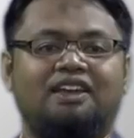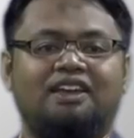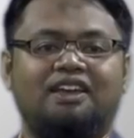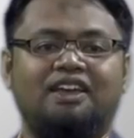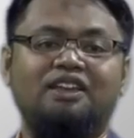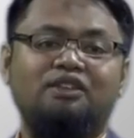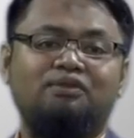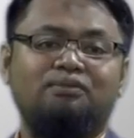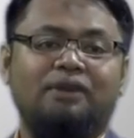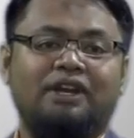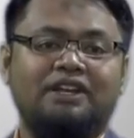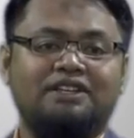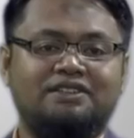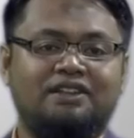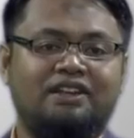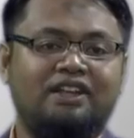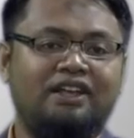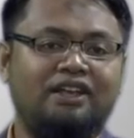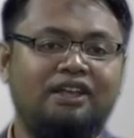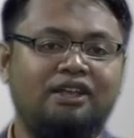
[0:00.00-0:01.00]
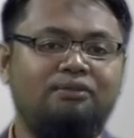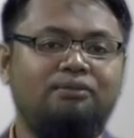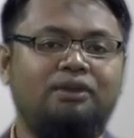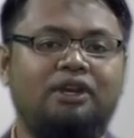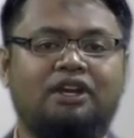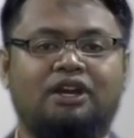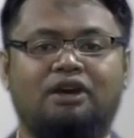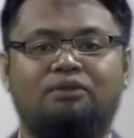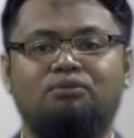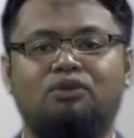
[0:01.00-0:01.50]
It makes learning
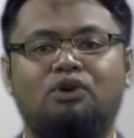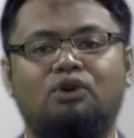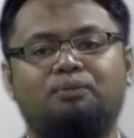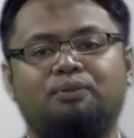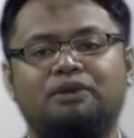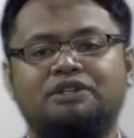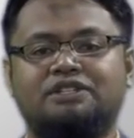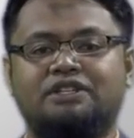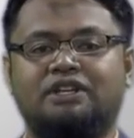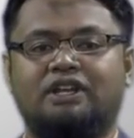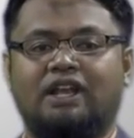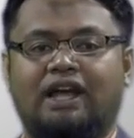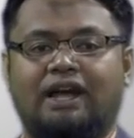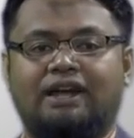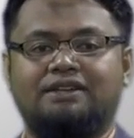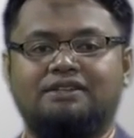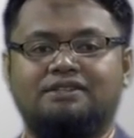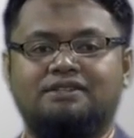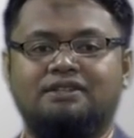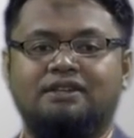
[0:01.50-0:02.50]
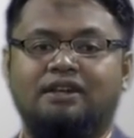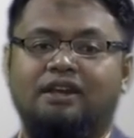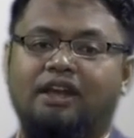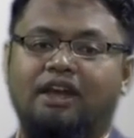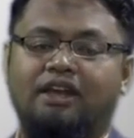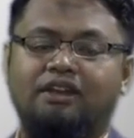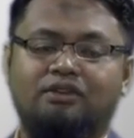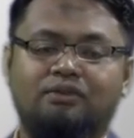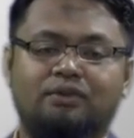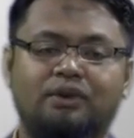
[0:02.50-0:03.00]
become more personalized
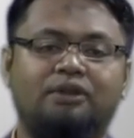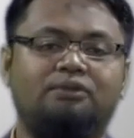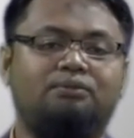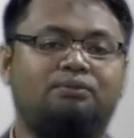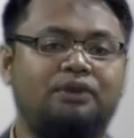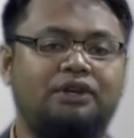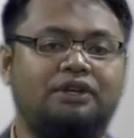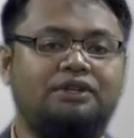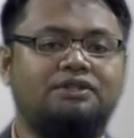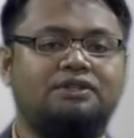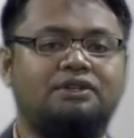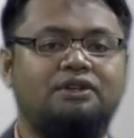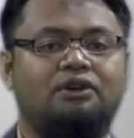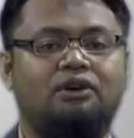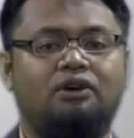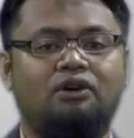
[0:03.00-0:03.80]
and create bridge